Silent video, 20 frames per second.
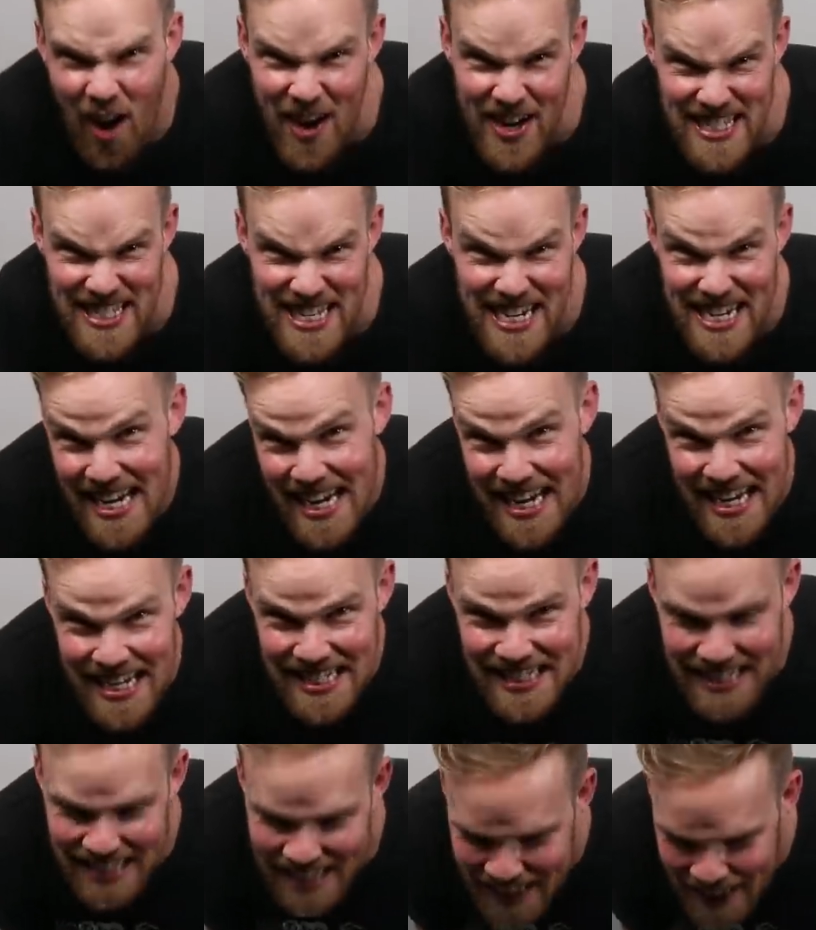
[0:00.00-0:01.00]
On his knees.
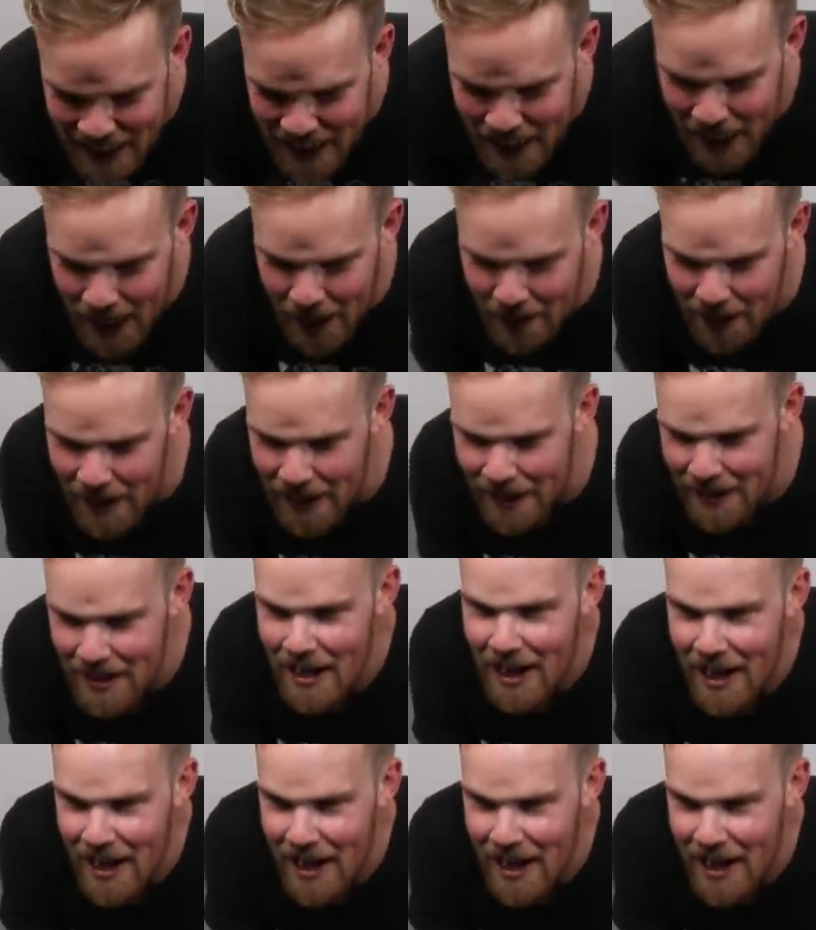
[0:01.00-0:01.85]
Probably, yeah. Right.